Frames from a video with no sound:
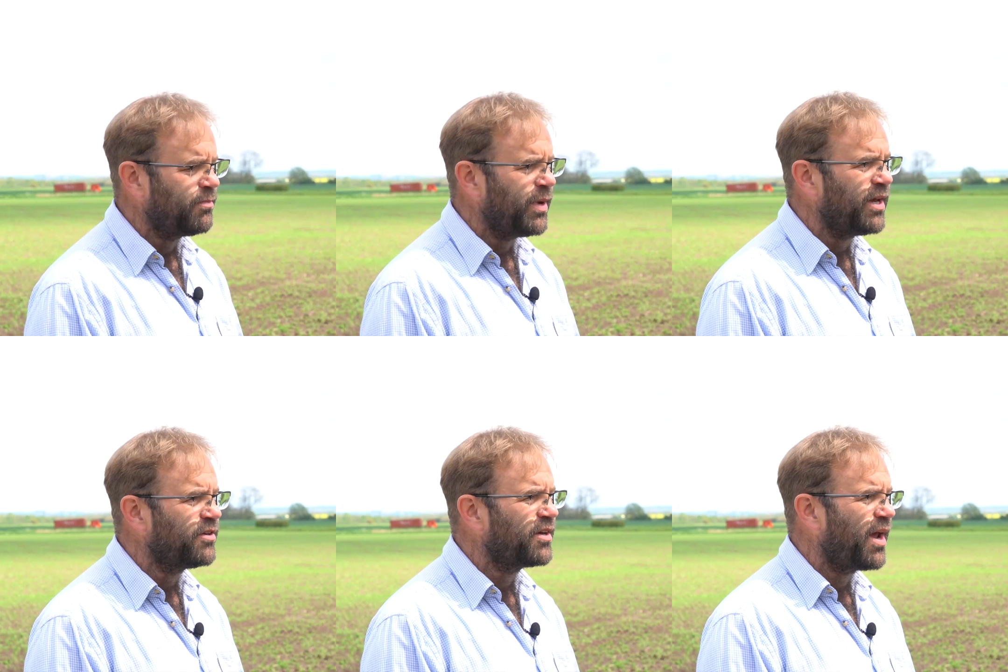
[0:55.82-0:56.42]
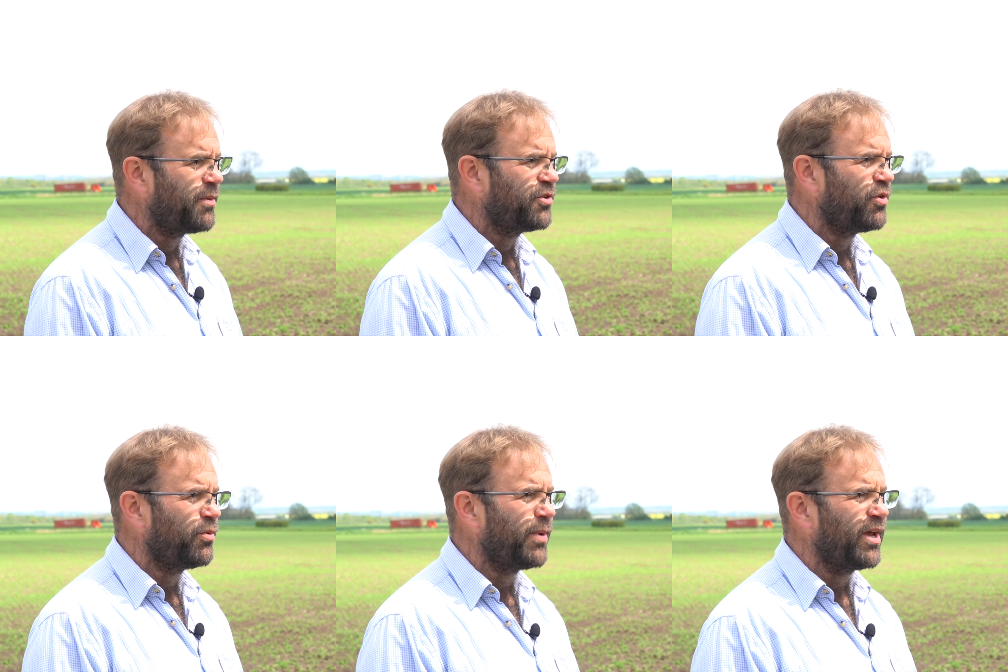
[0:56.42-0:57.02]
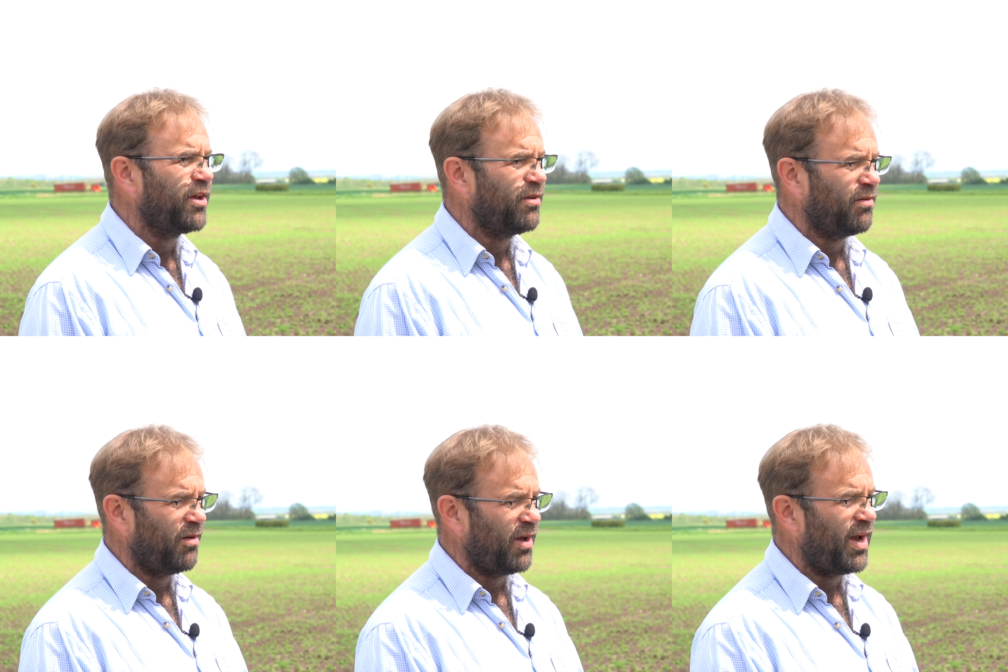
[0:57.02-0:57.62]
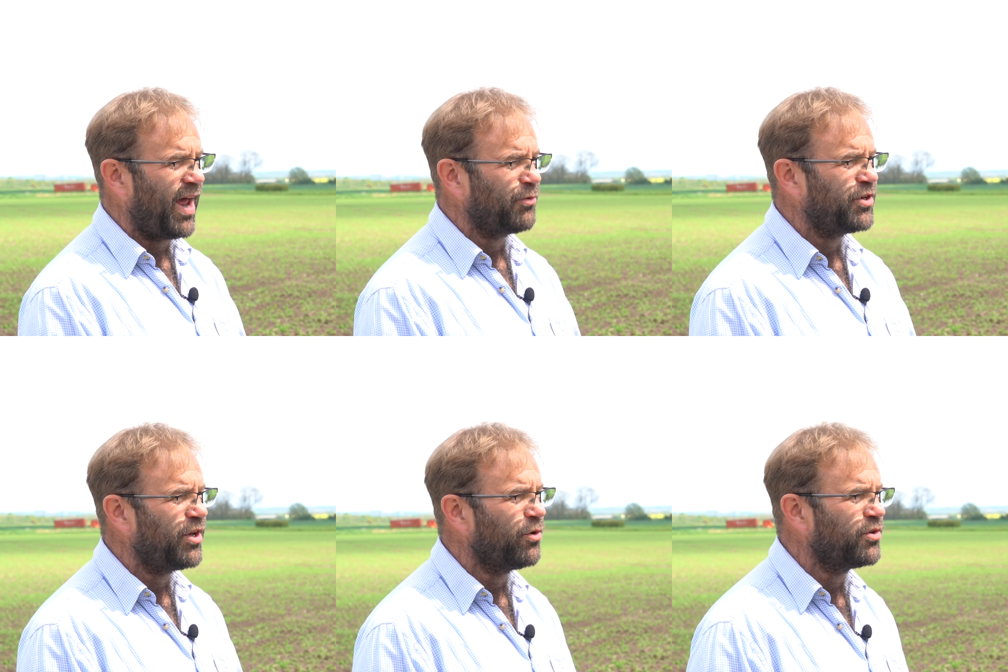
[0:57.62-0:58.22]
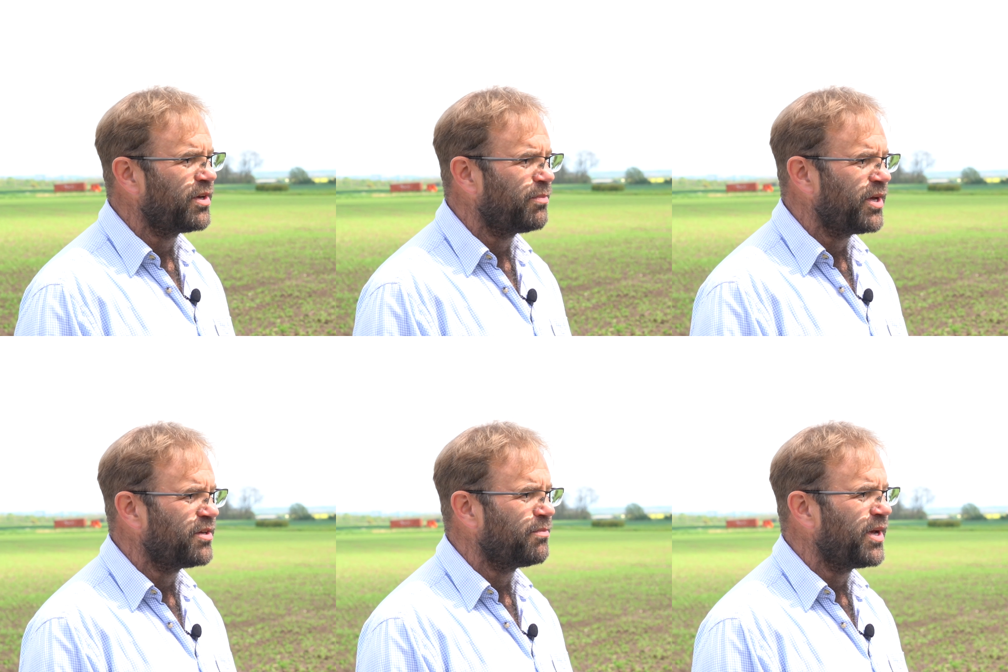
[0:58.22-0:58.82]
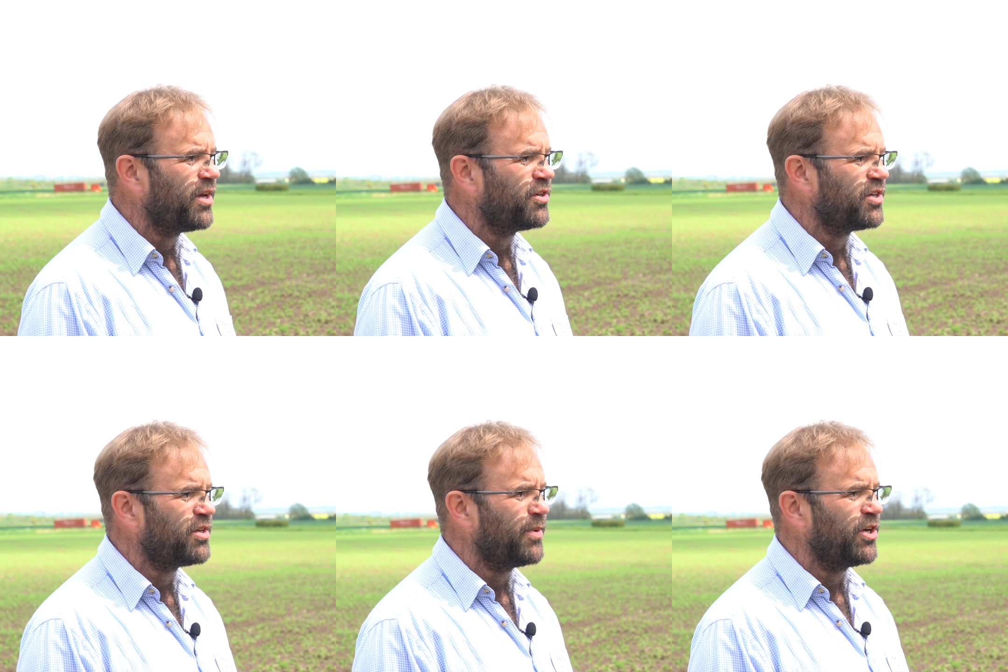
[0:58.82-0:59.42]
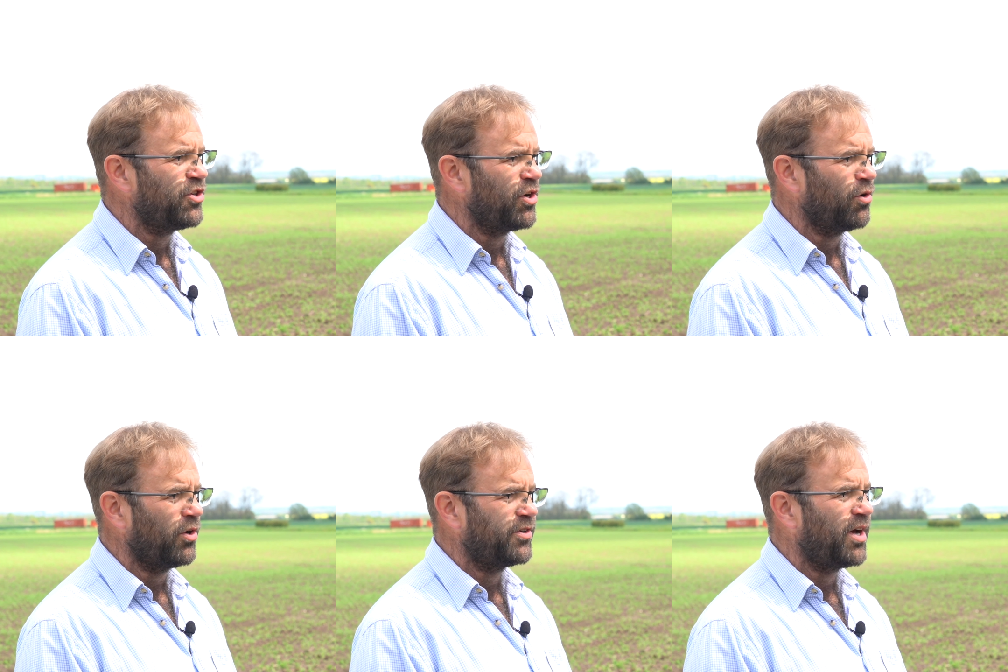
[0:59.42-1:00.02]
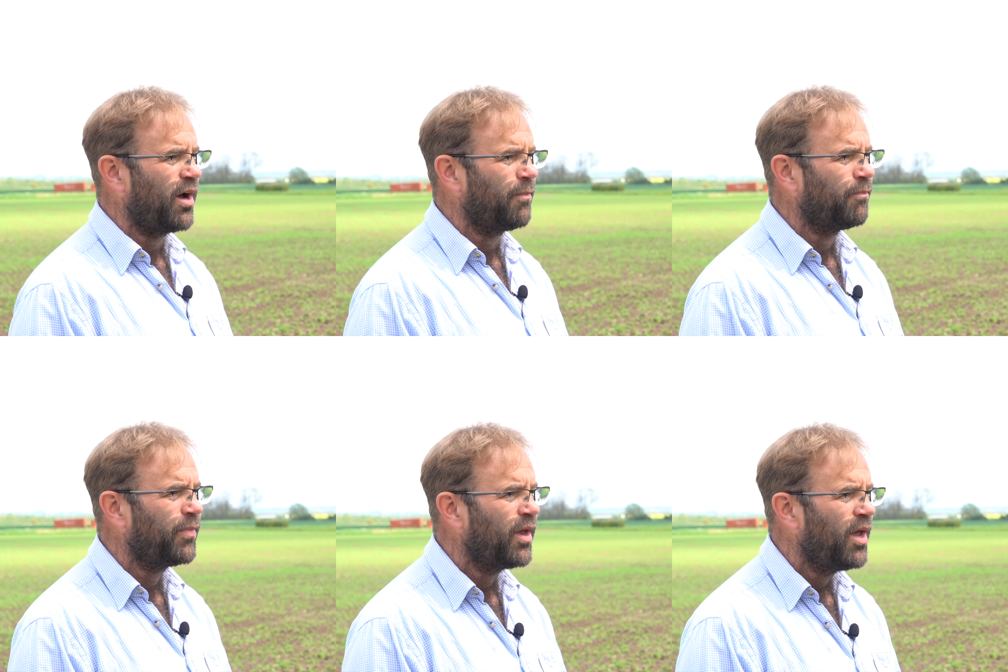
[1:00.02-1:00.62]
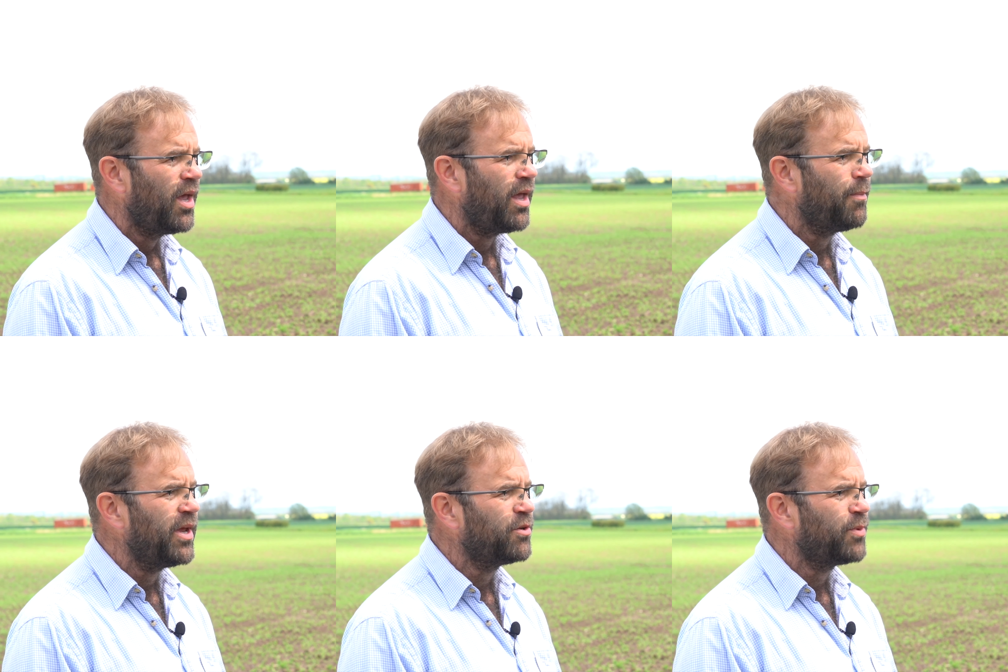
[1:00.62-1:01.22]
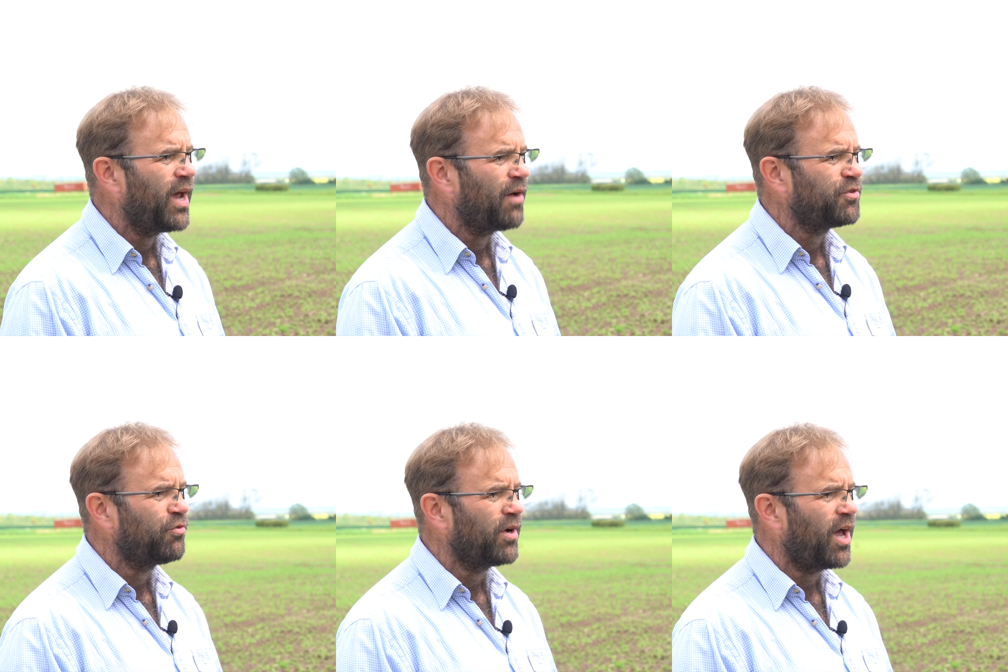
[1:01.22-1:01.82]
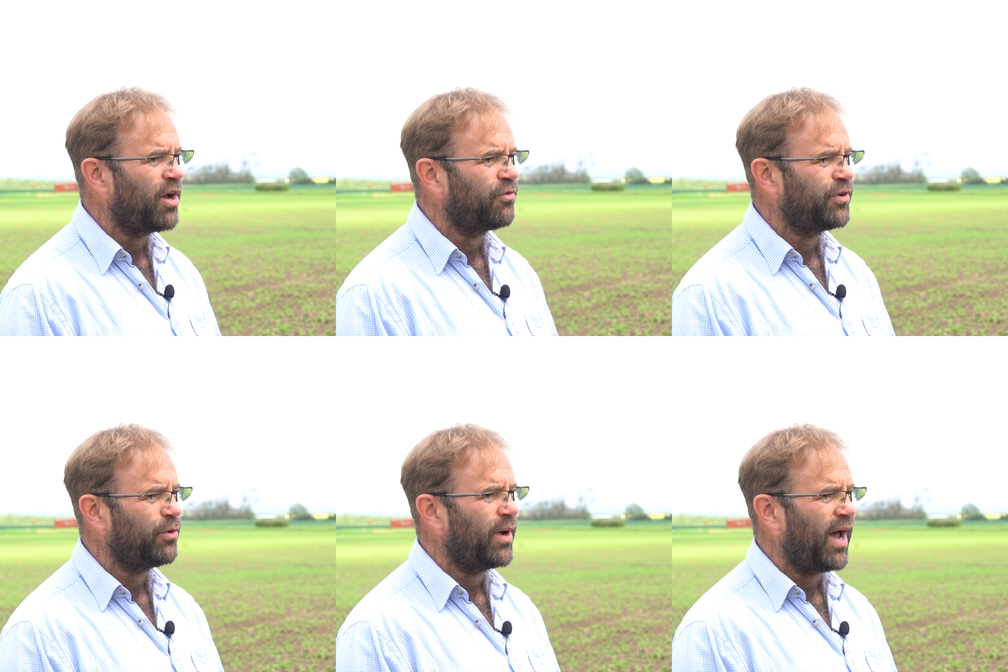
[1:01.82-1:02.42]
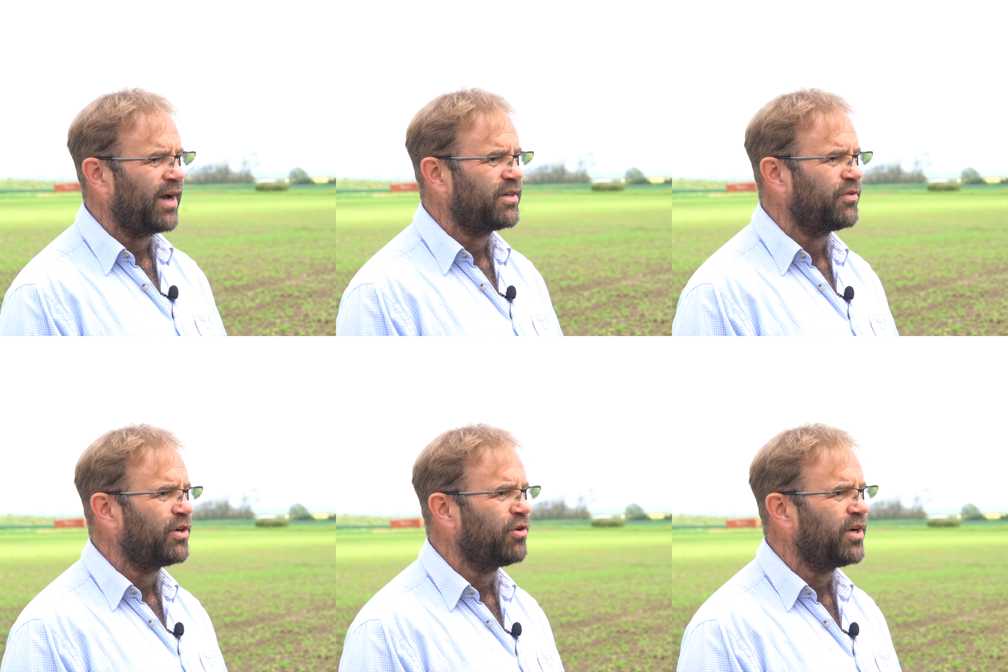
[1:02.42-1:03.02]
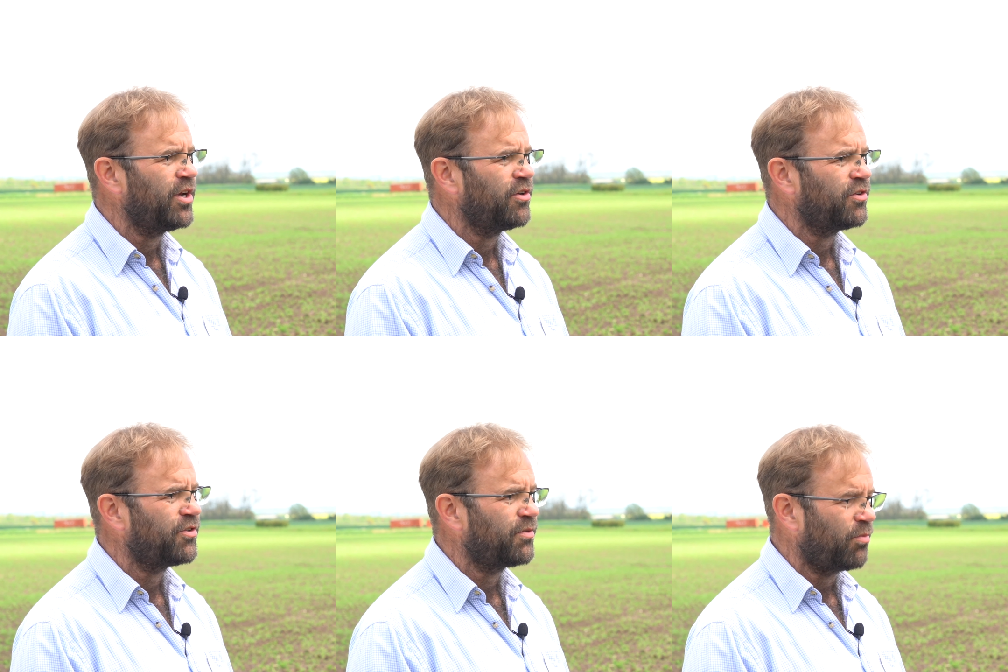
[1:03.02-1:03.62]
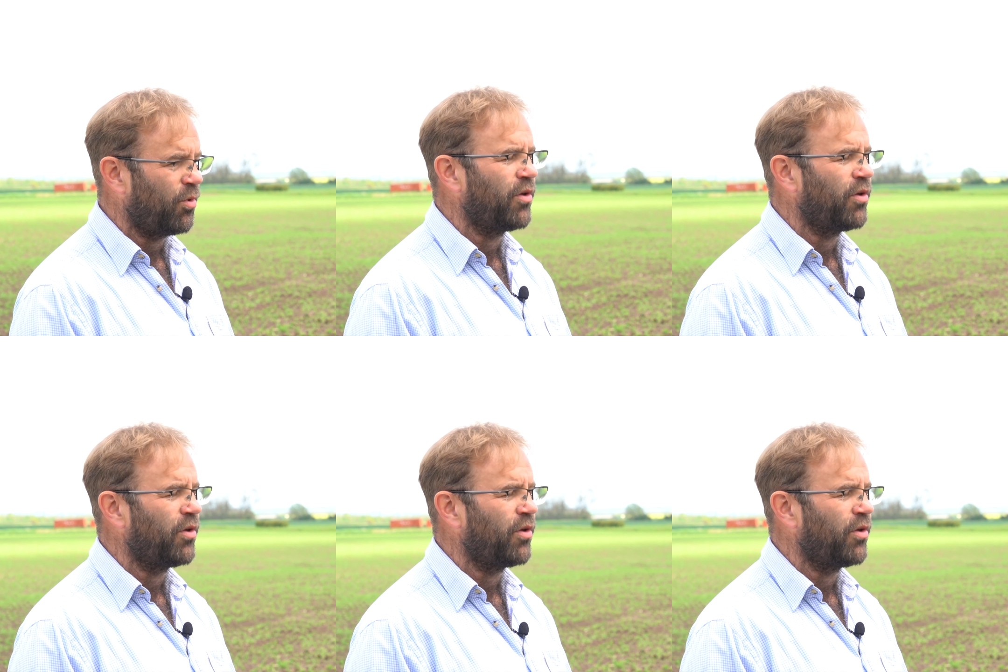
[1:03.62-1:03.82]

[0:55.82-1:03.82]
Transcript: Peas and beans, the chemistry we're being allowed to use in peas and beans is diminishing all the time. It means we have to rely on fewer active ingredients,